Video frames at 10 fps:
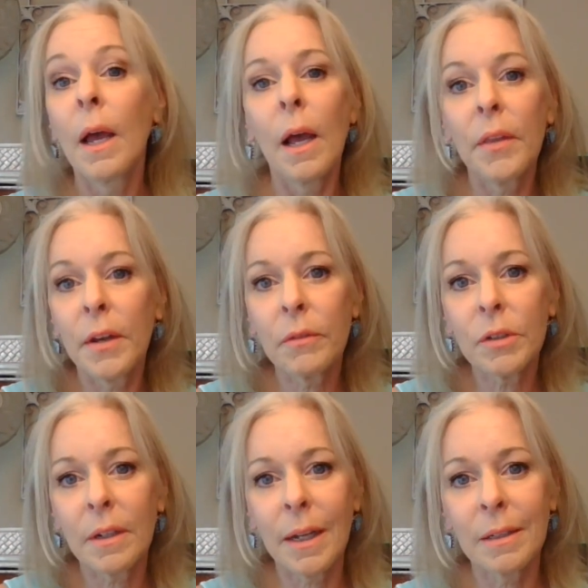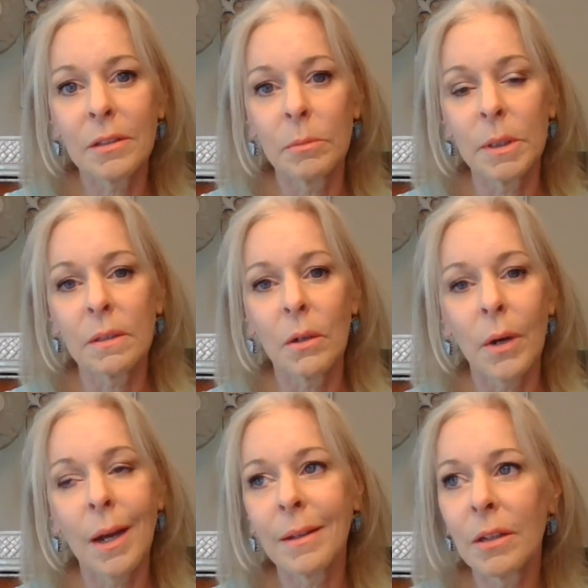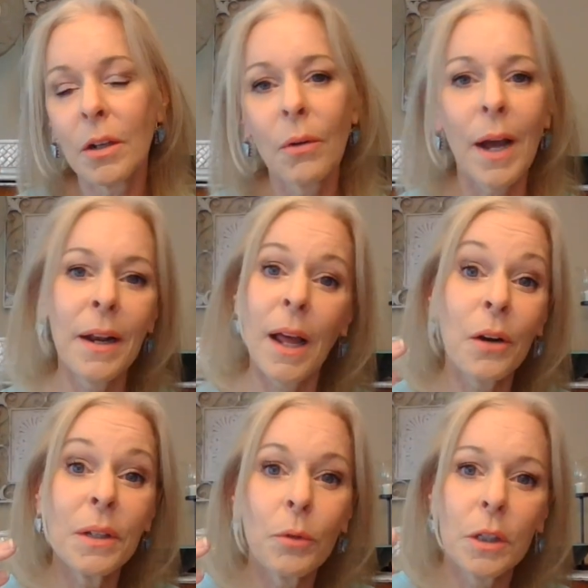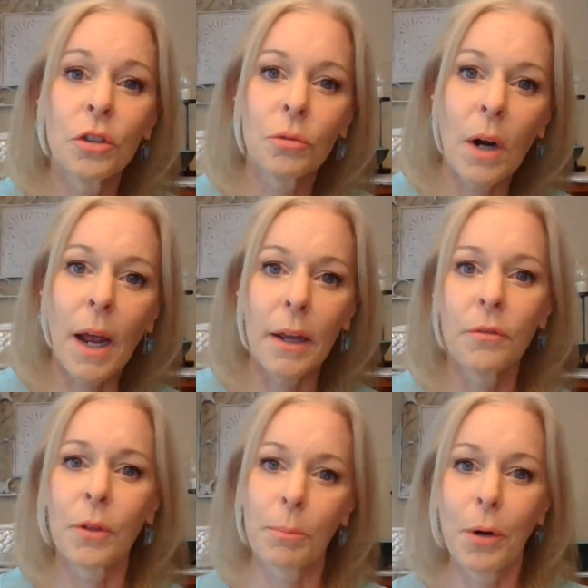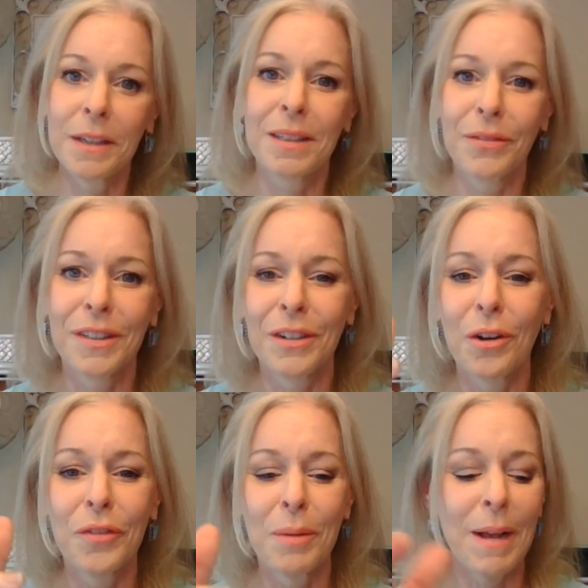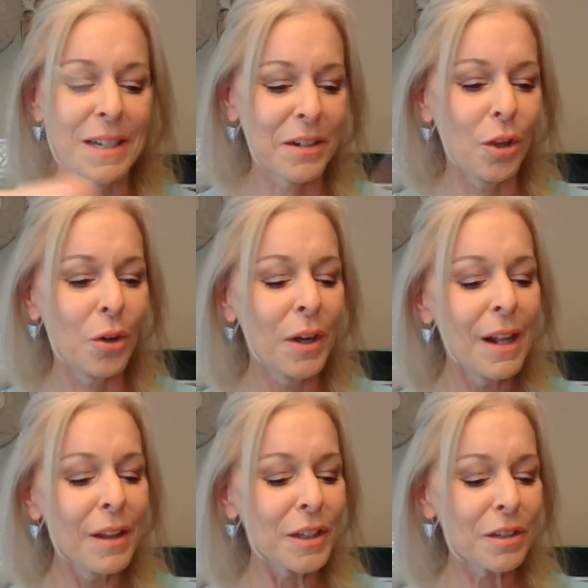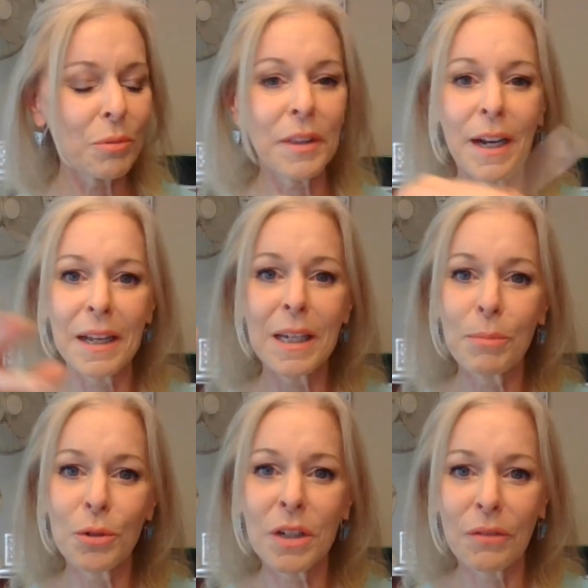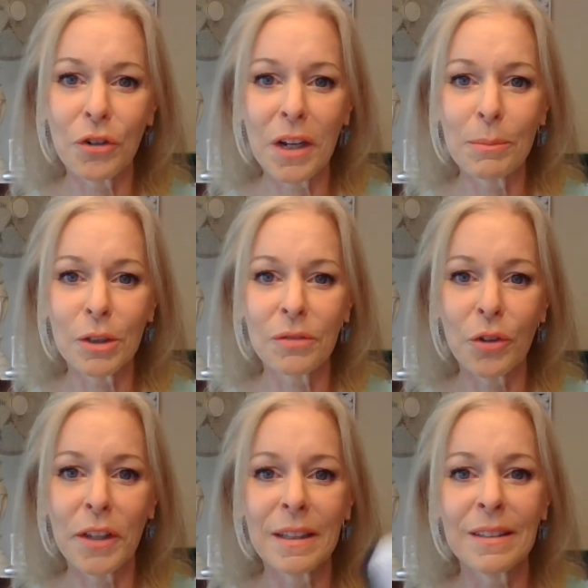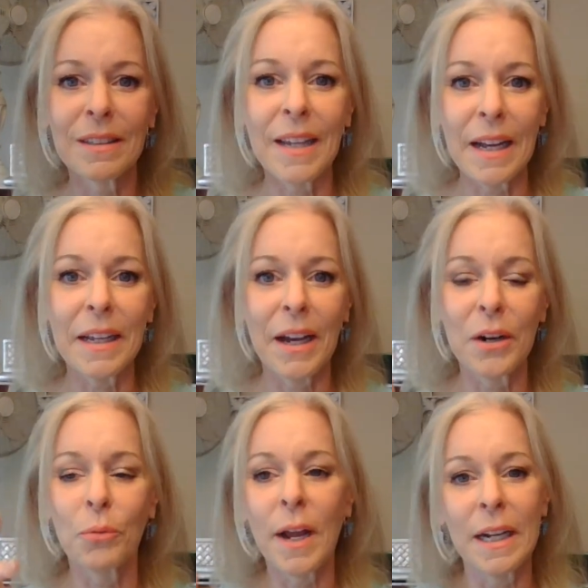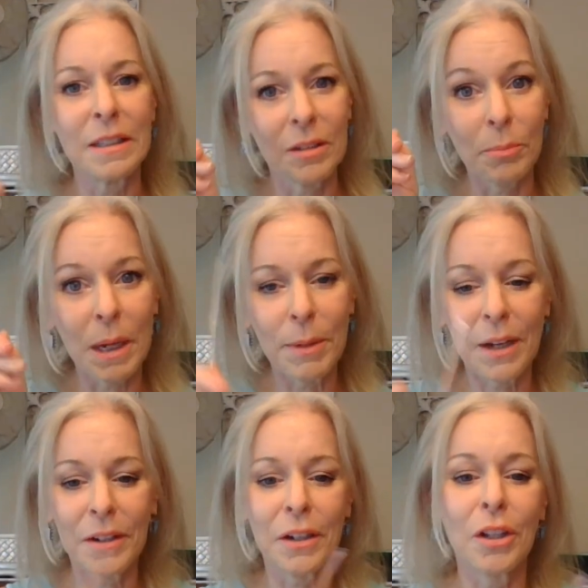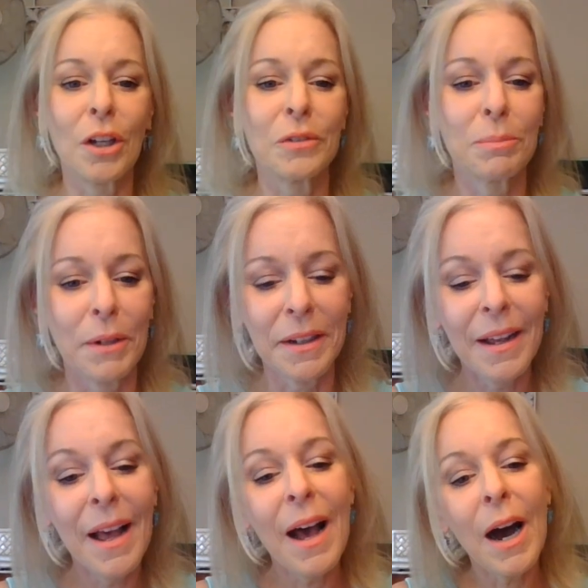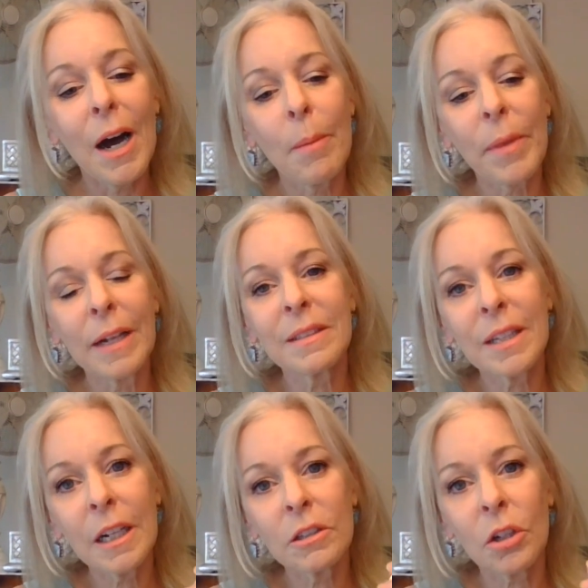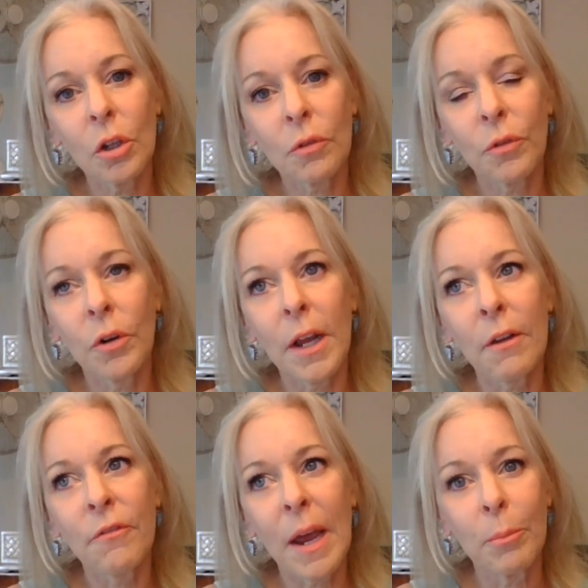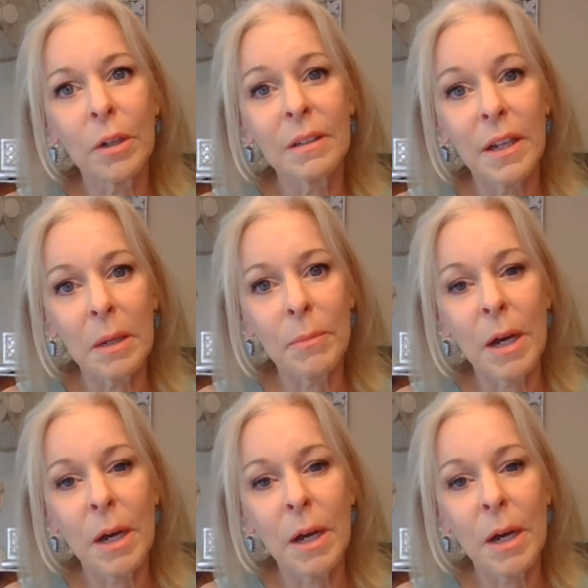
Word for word: And they never did answer me. So, I, you know, I, I don't even want to try it for the price of a Sonovia mask, although this one that I keep using for demos for things is getting kind of ratty, so maybe I'll get close. But um, I decided to look for a fabric tape.